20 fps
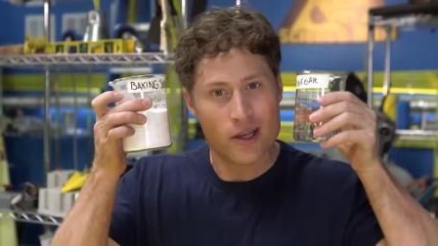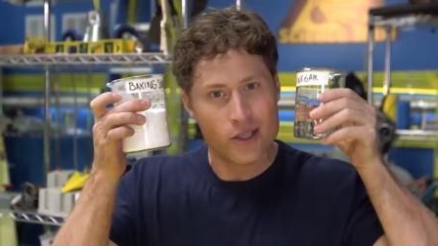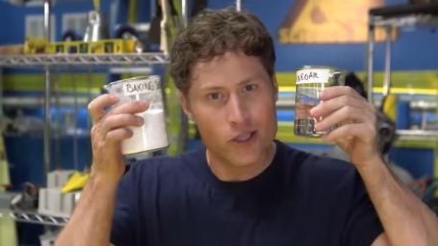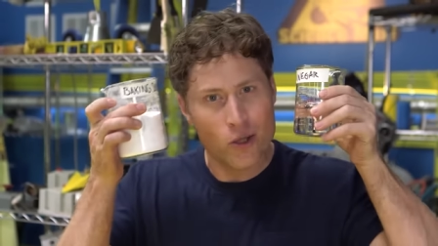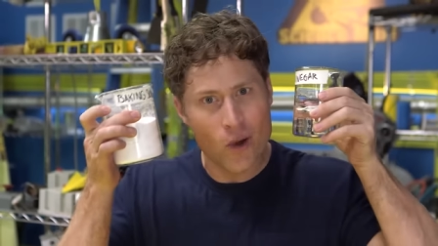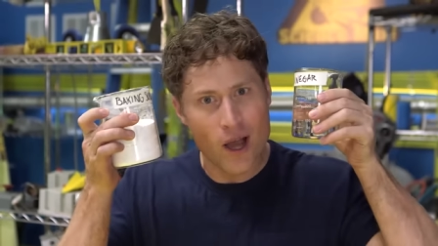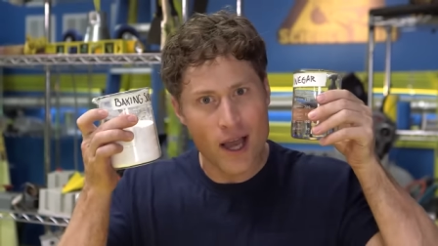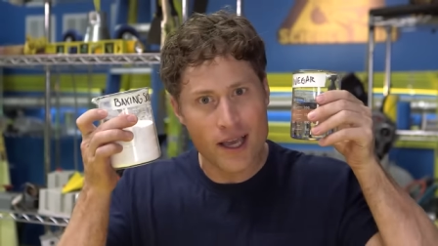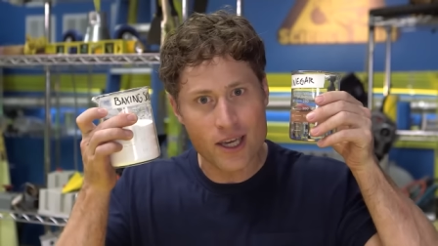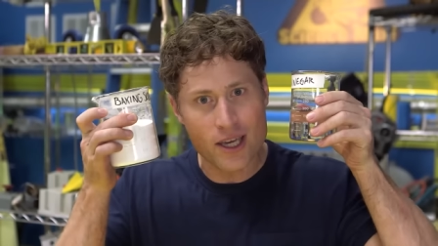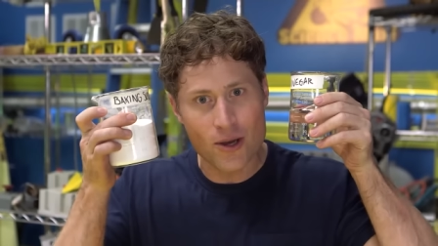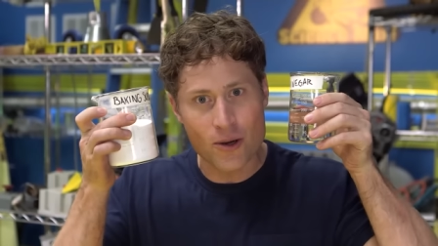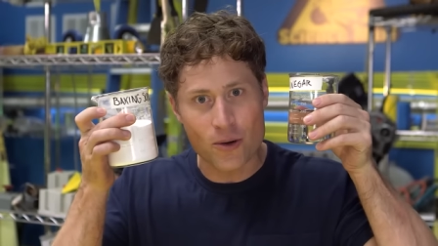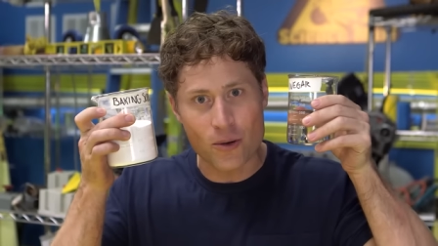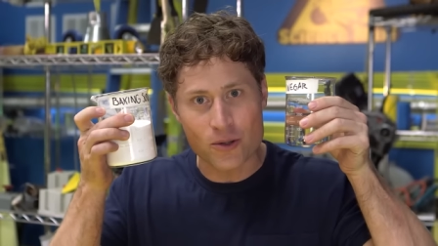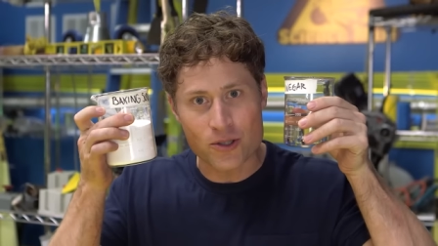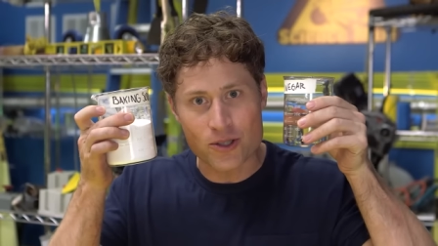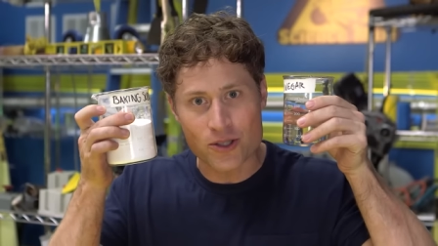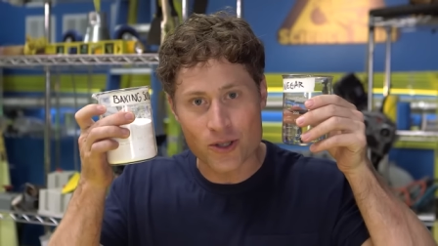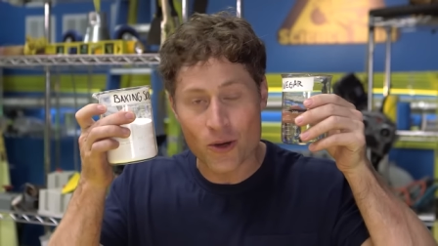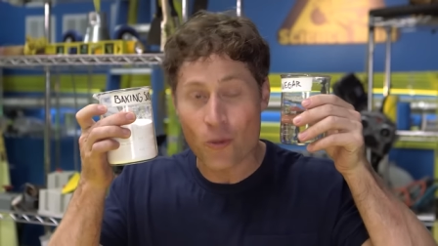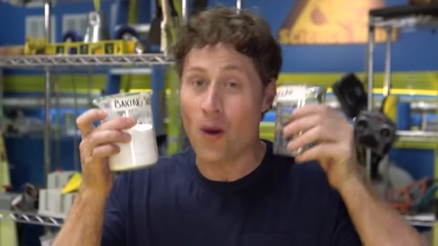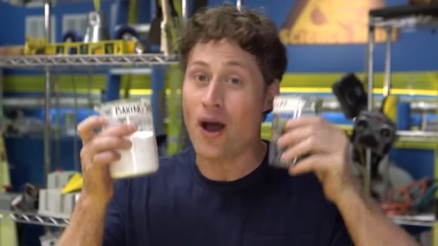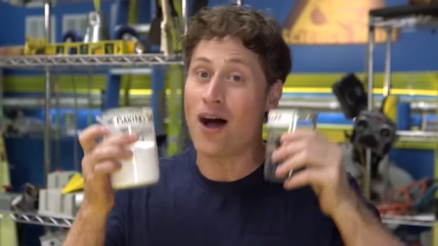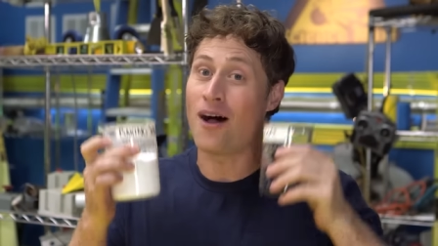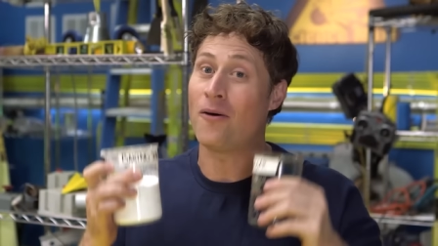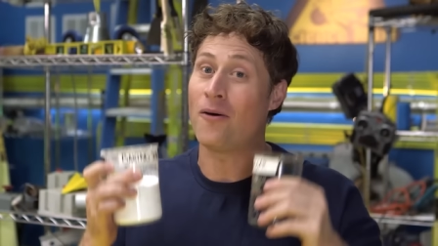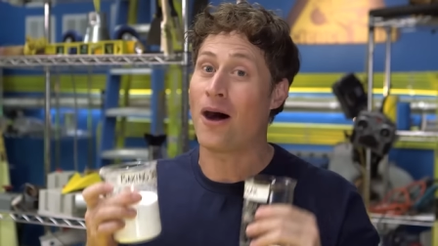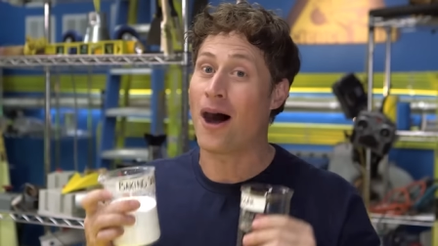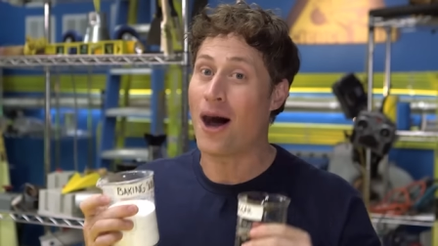do I use?
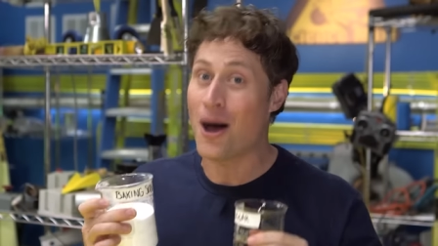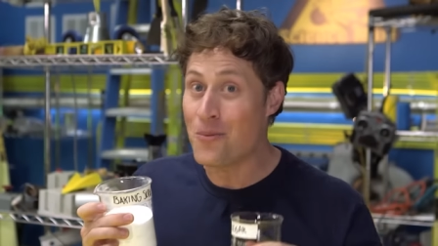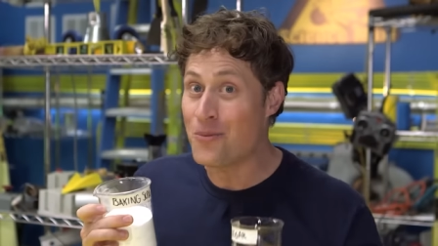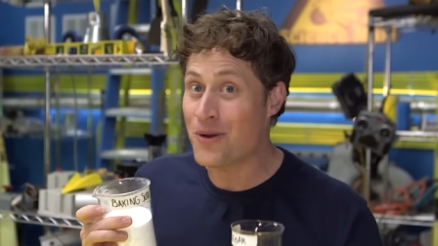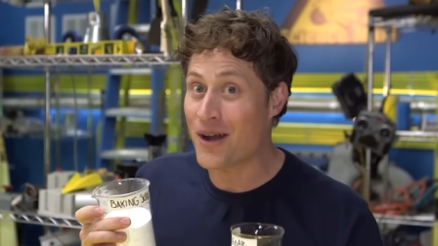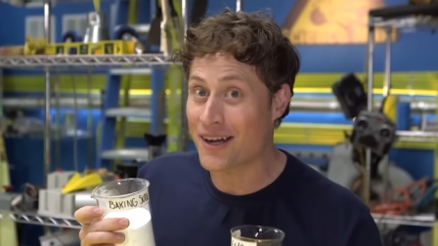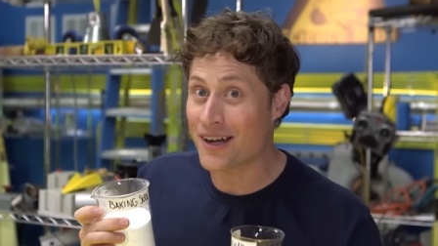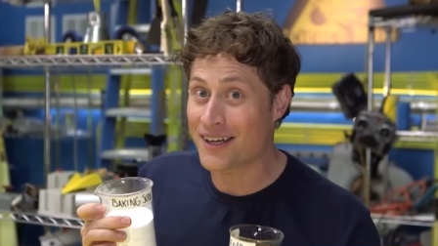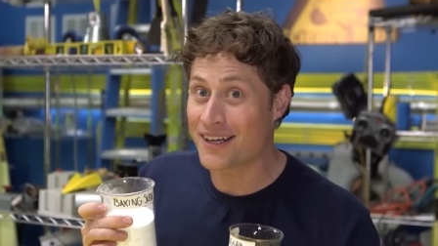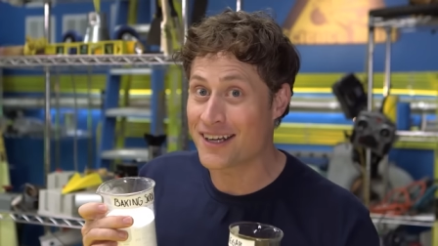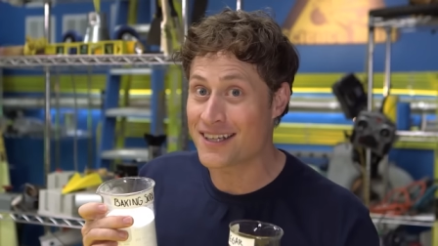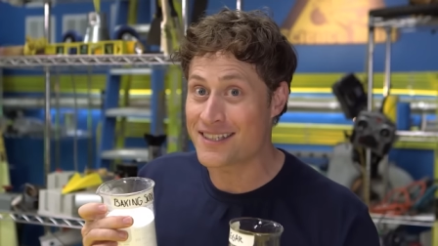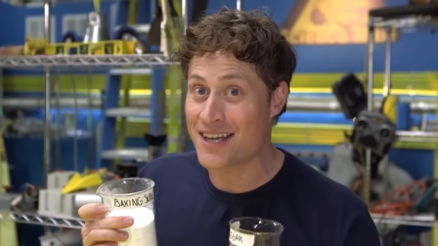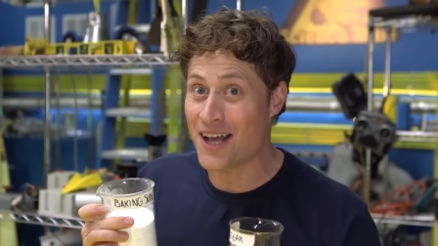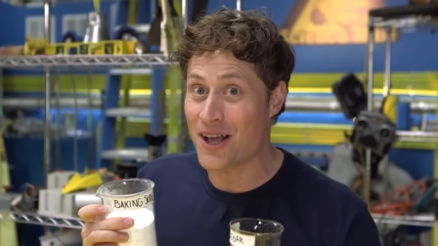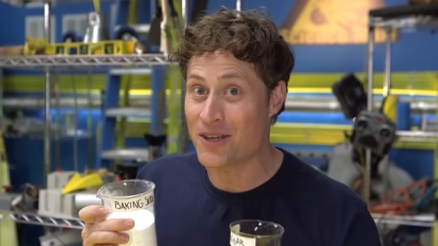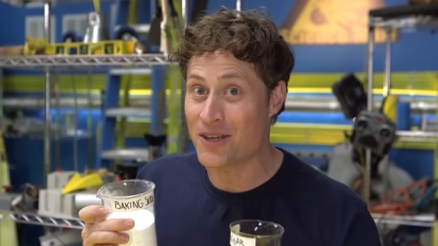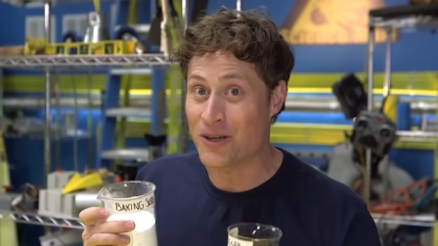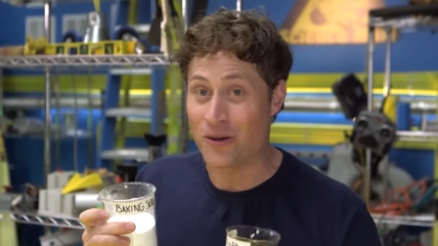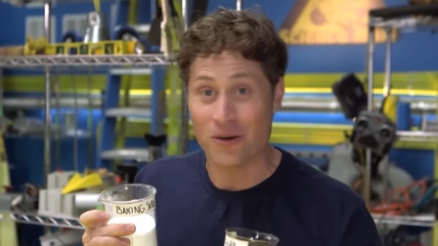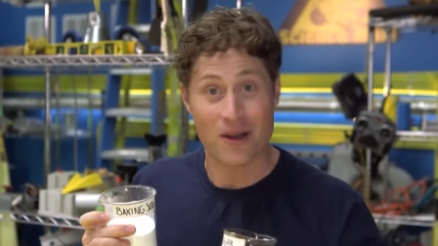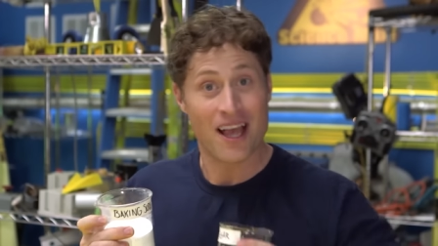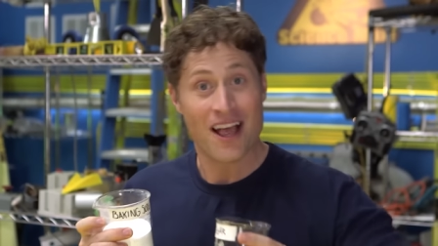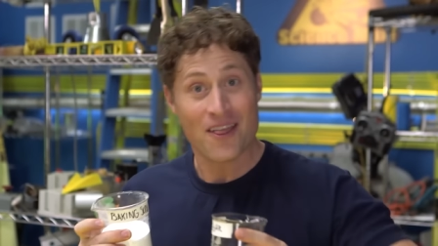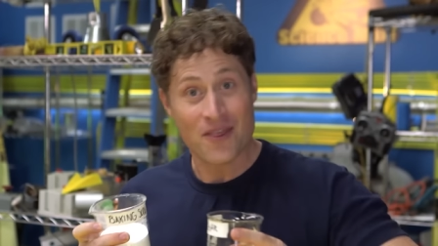Well, I'm not gonna tell you.